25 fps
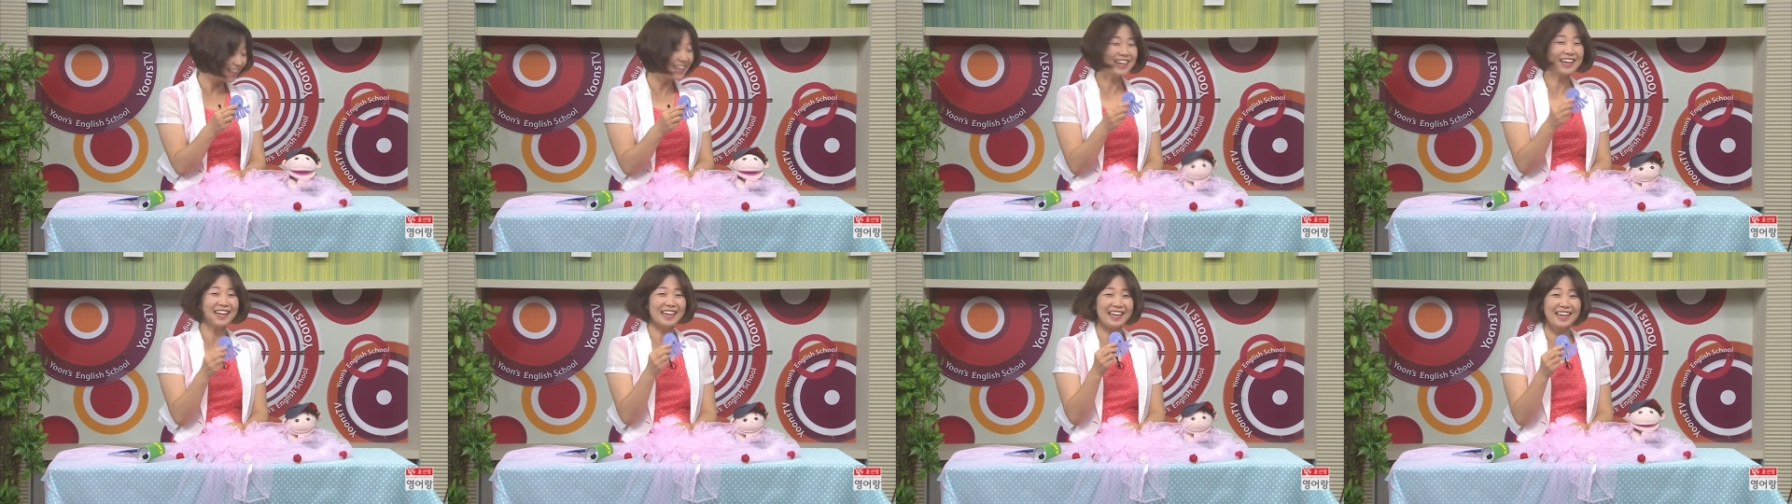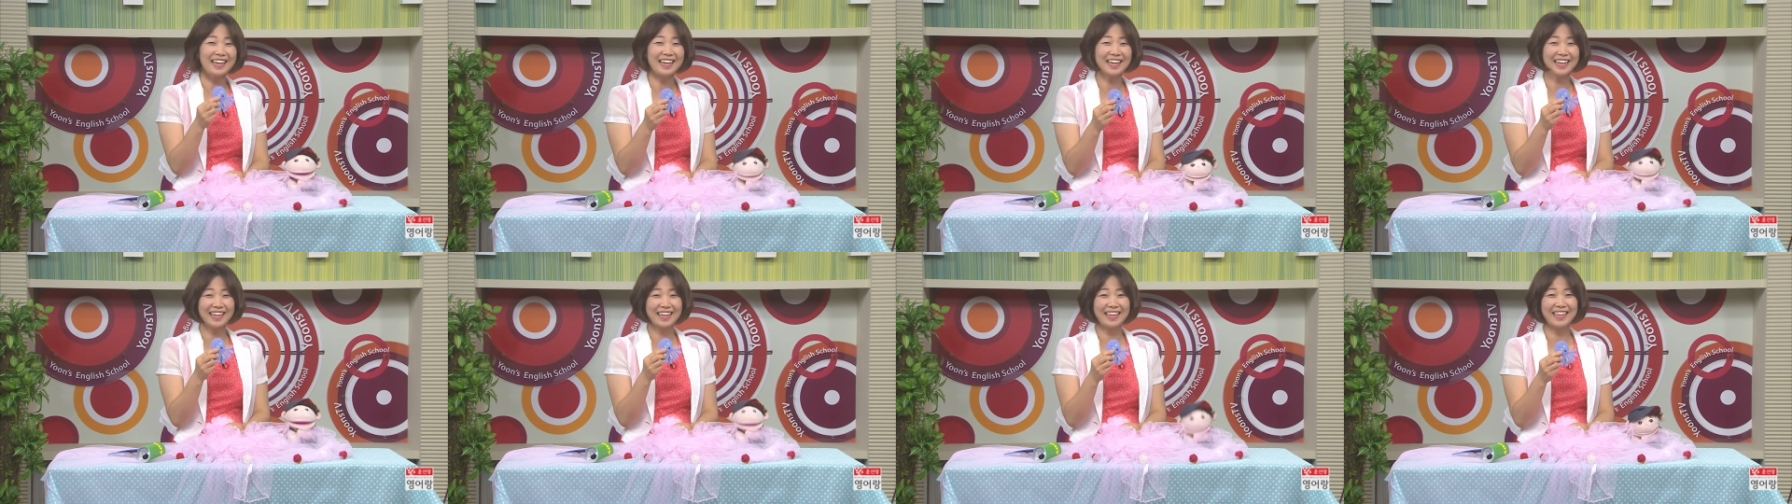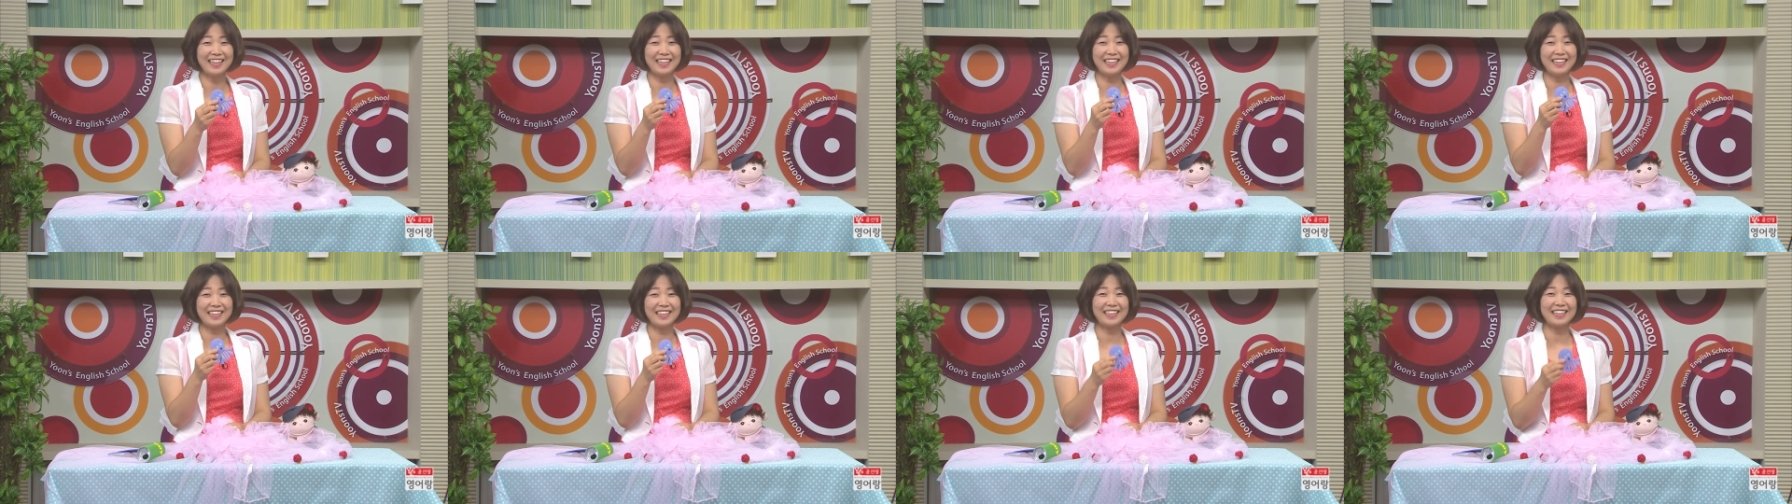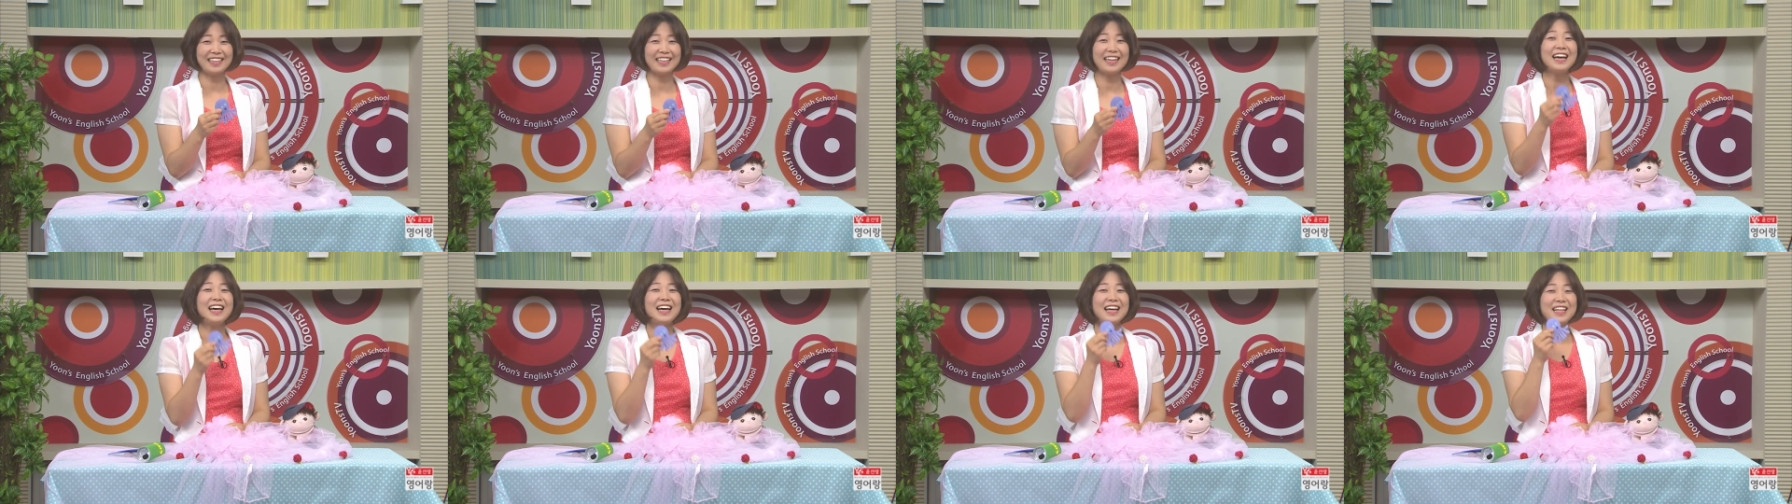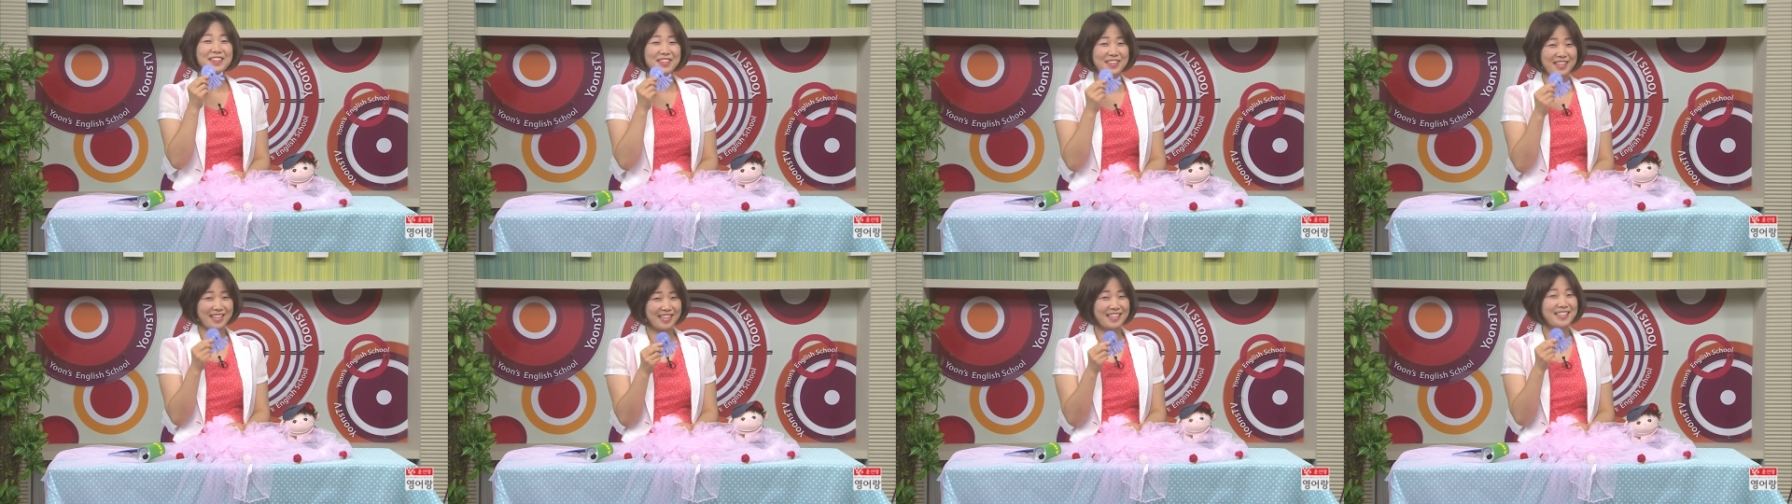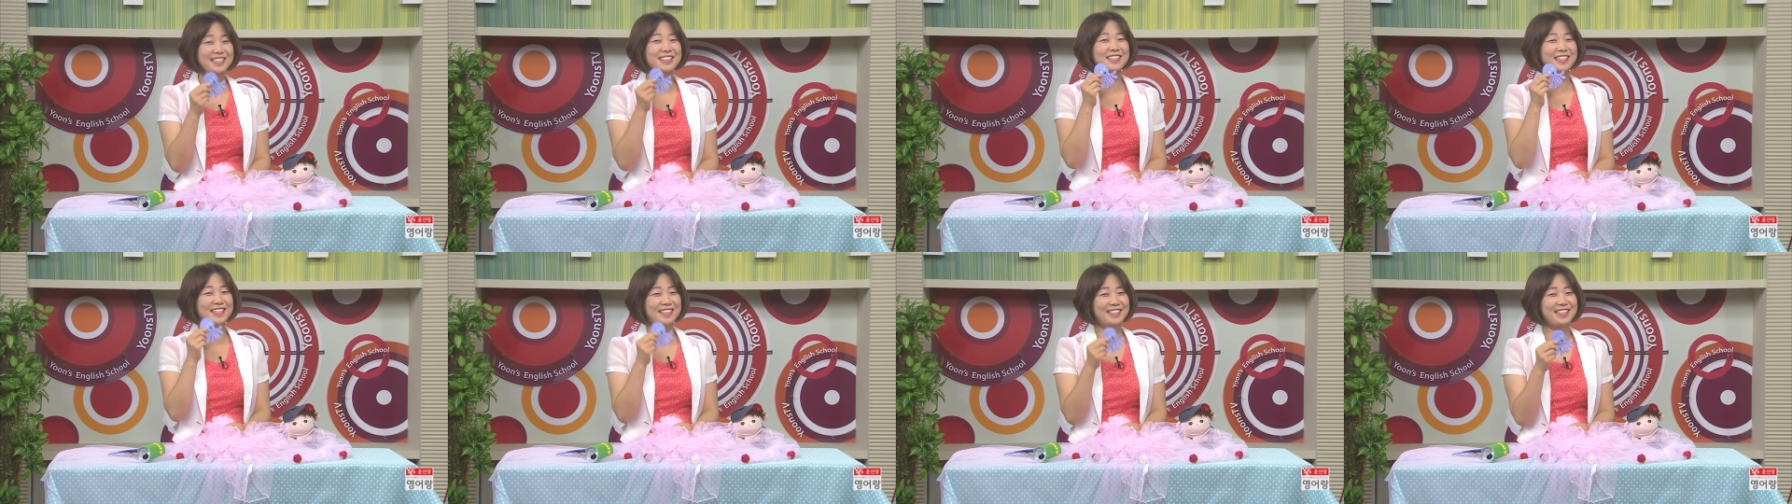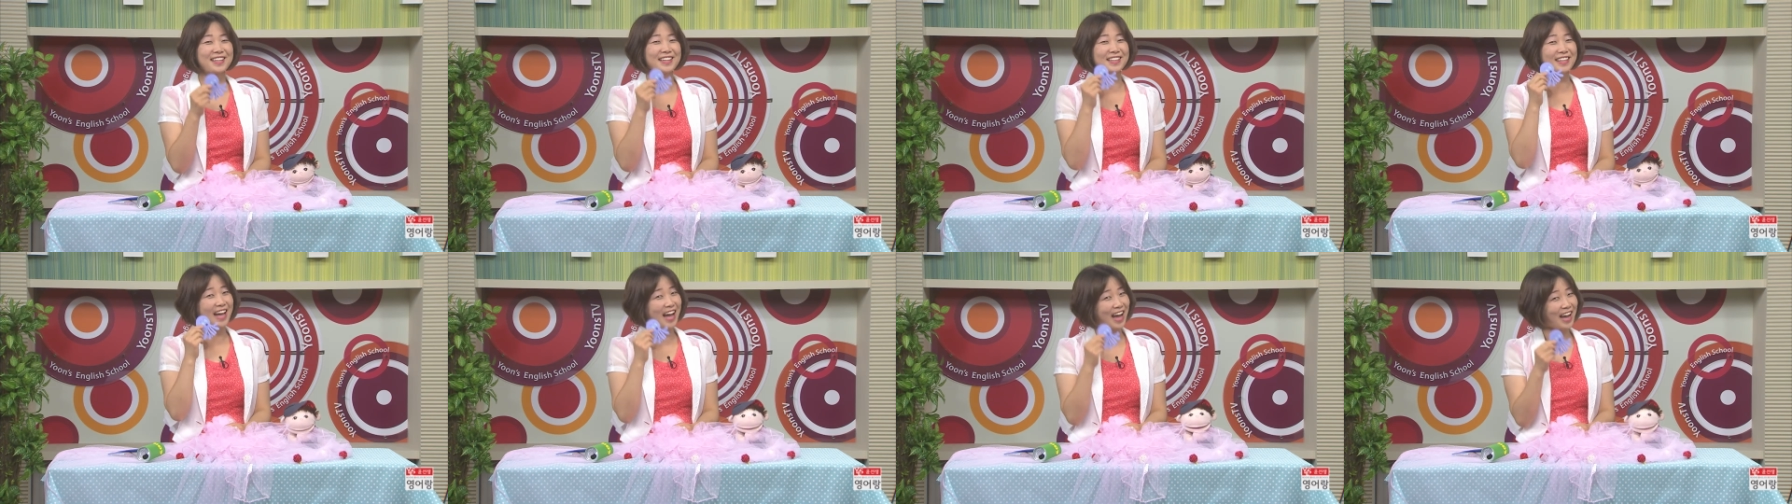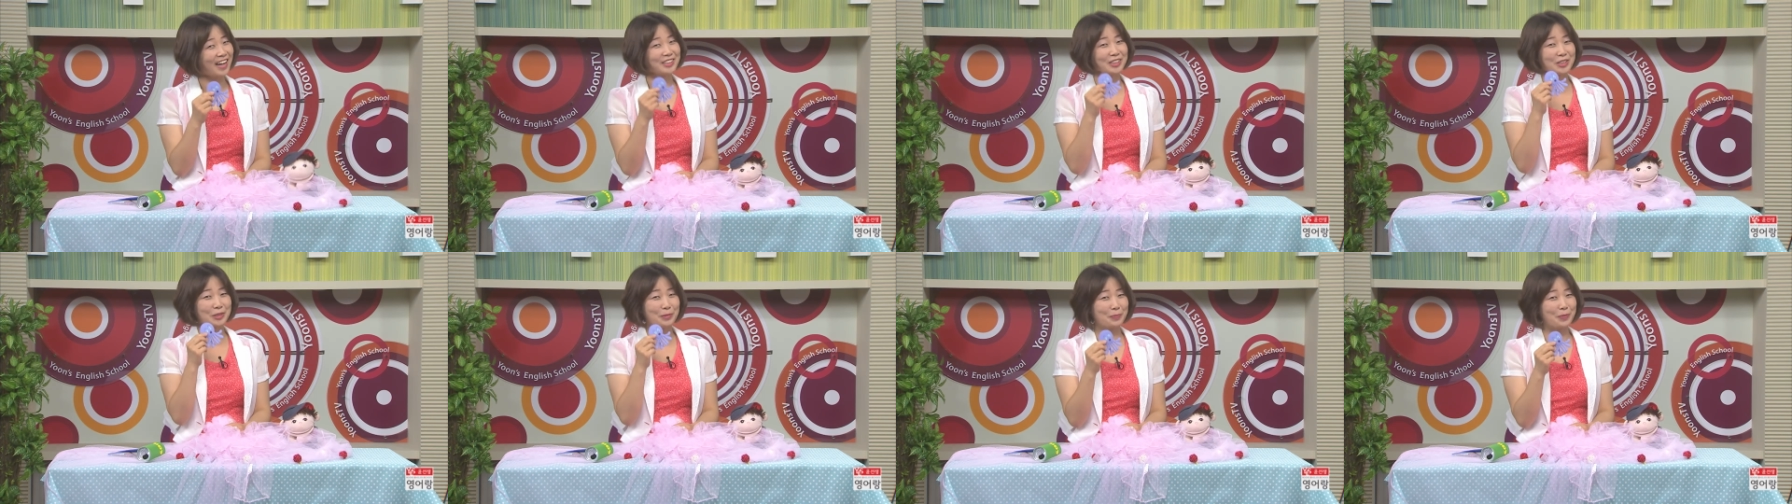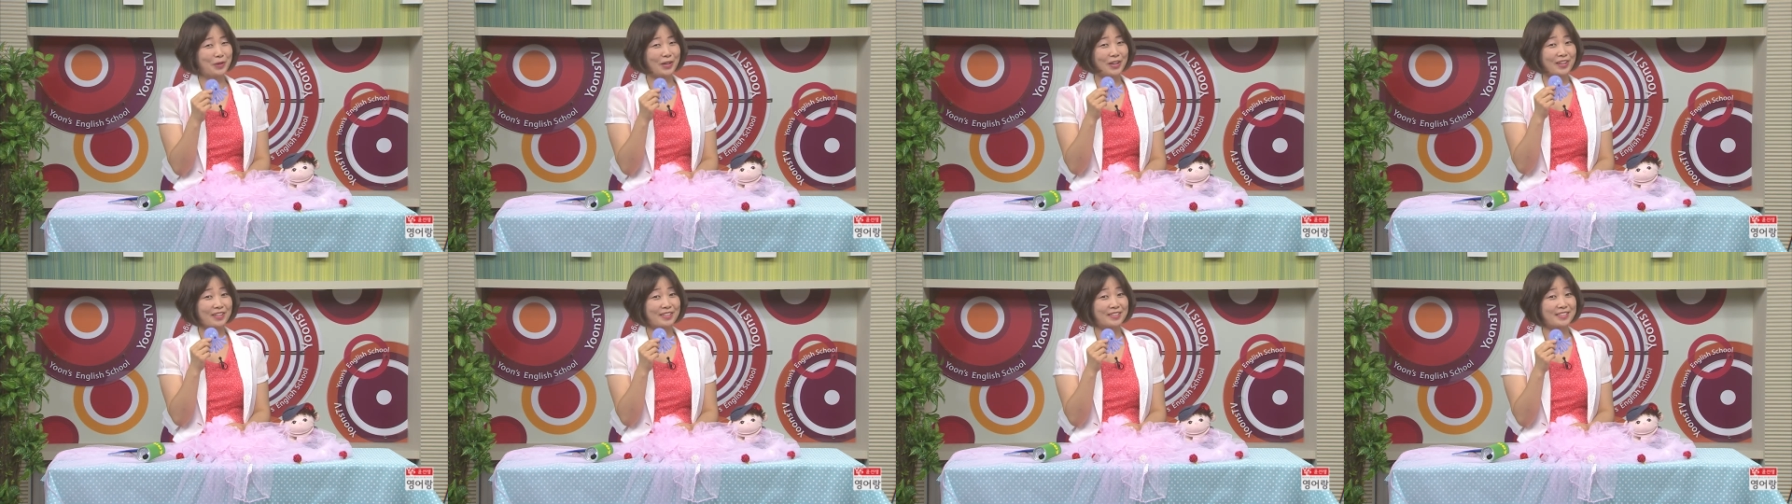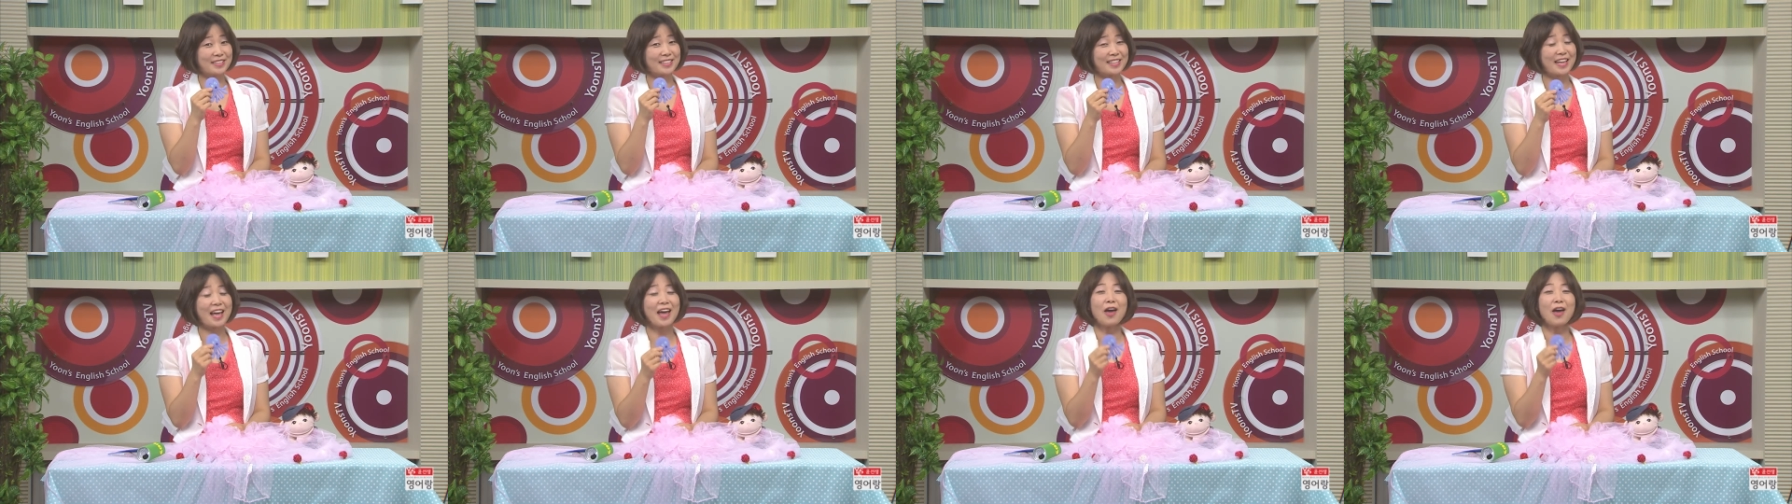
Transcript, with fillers: What is this? This is an octopus.